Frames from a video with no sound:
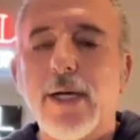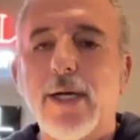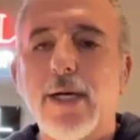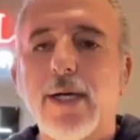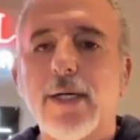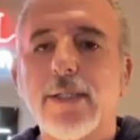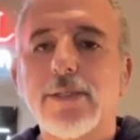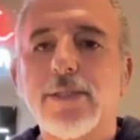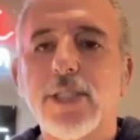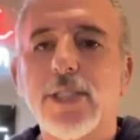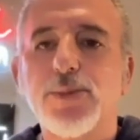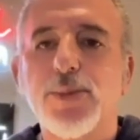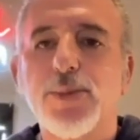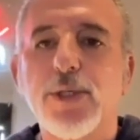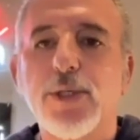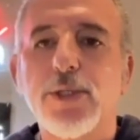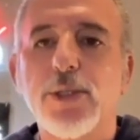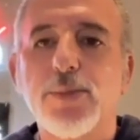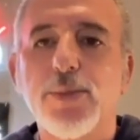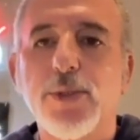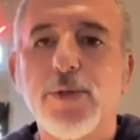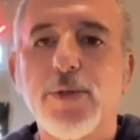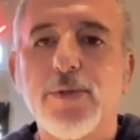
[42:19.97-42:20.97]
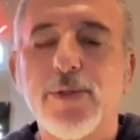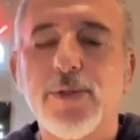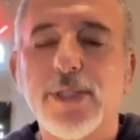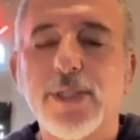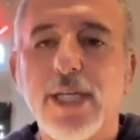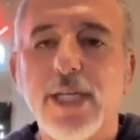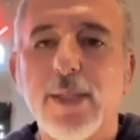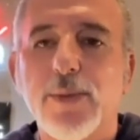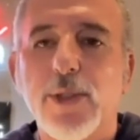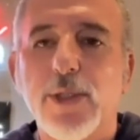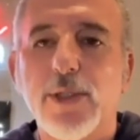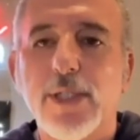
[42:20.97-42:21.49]
uh, just below the
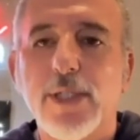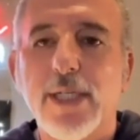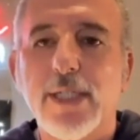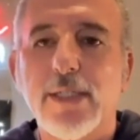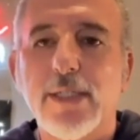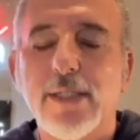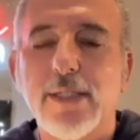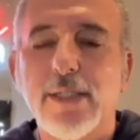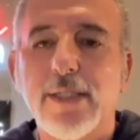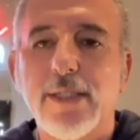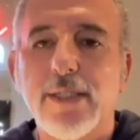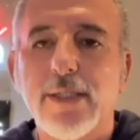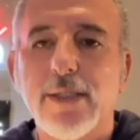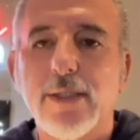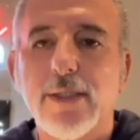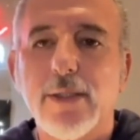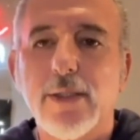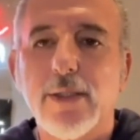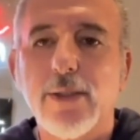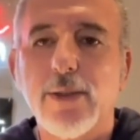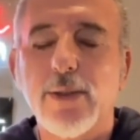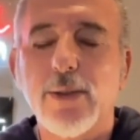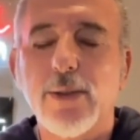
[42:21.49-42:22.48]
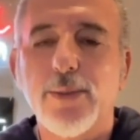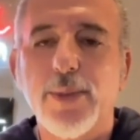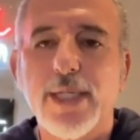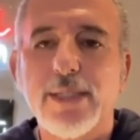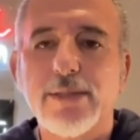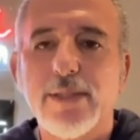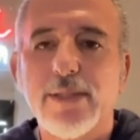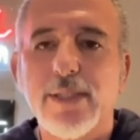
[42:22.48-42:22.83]
Buford Dam on Lake Lanier, oh,